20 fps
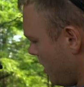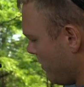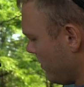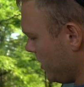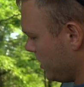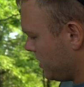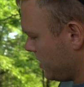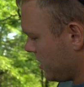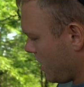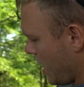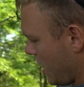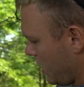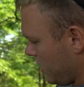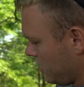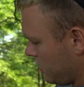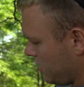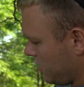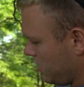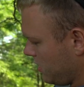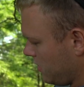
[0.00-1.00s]
image
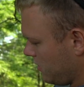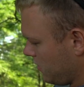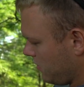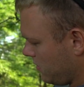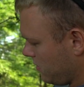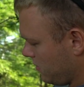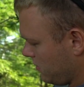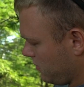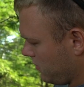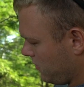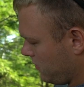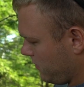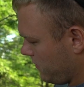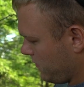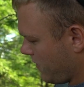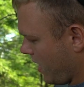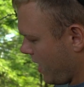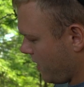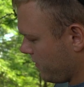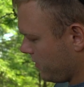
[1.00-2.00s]
size
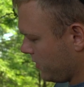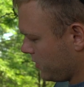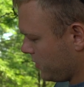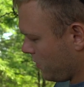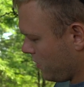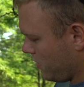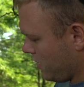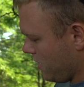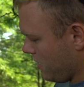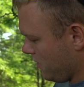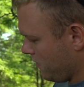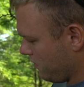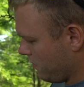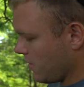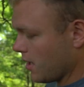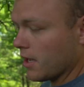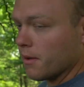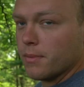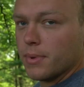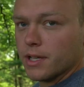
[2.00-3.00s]
5 to 20
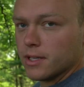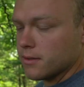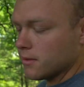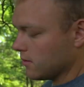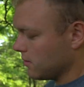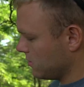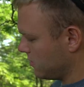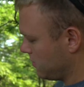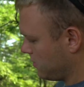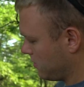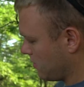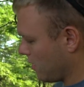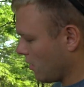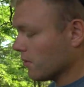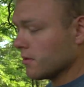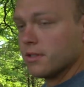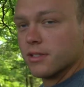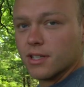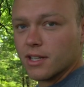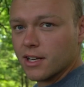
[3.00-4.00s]
megapixels.
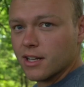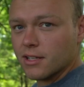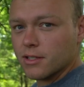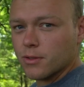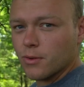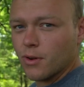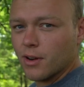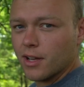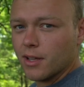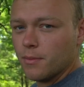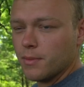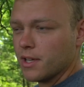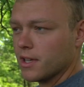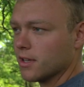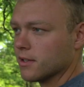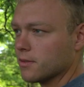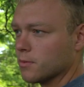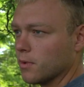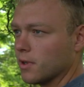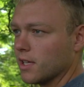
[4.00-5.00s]
Always set it at 20
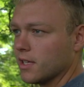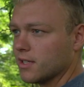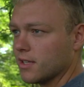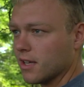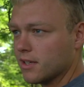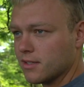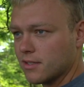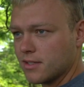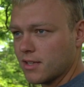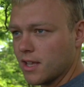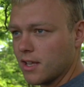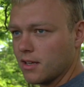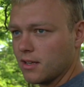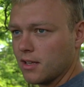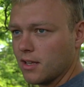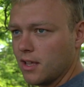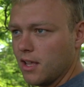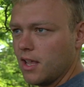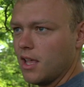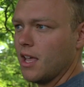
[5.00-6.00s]
because when it does
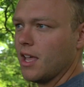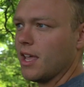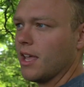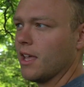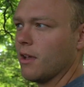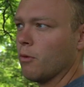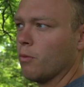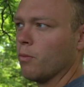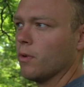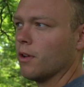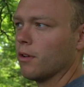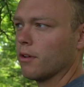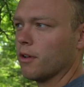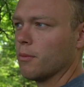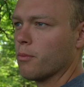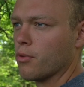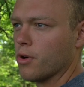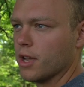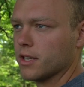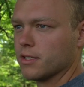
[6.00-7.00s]
send, it will
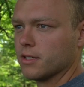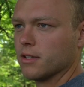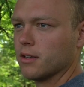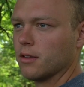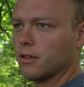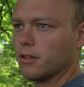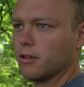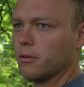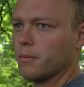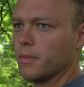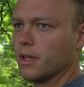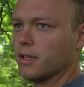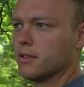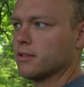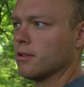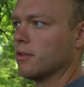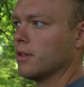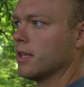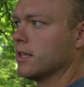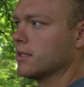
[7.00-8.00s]
compress it a little bit.
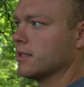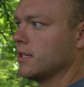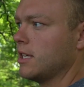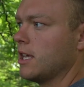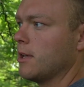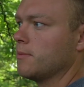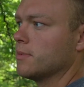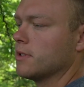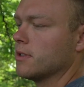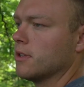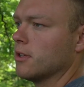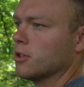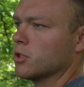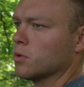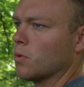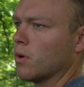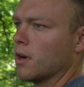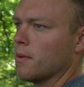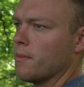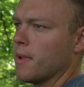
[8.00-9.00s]
So this keeps the
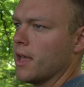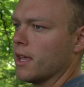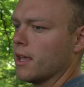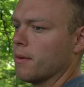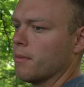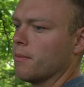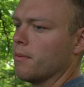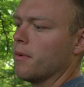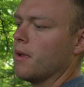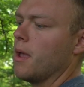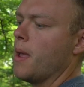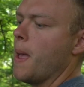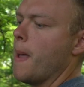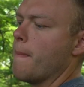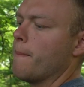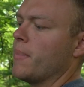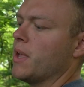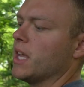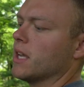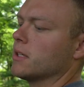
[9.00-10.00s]
20
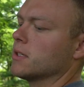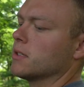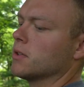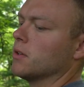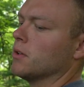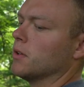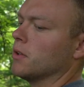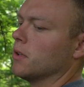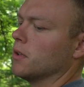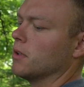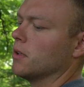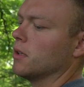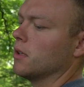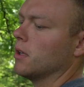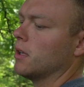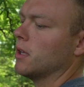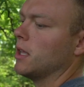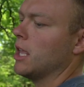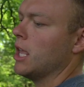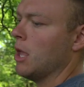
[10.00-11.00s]
megapixel
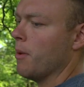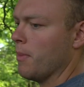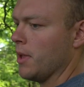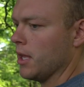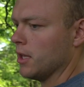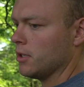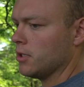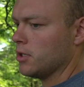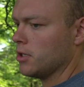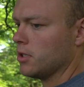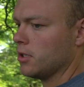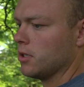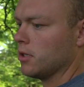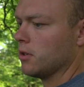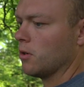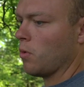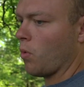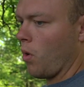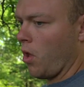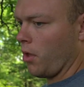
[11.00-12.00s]
image
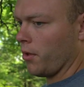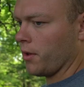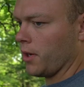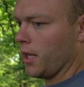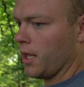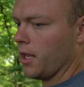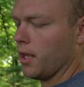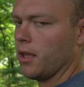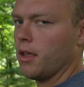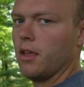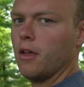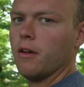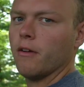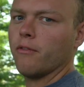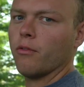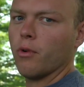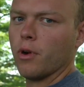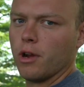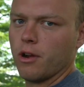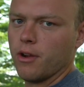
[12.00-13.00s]
quality
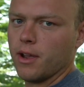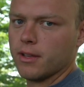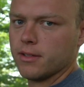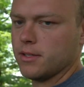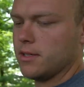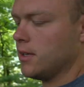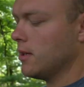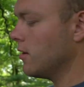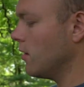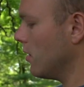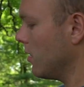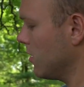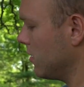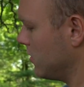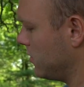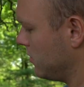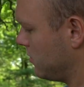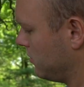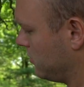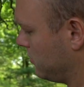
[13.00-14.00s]
for your SD card.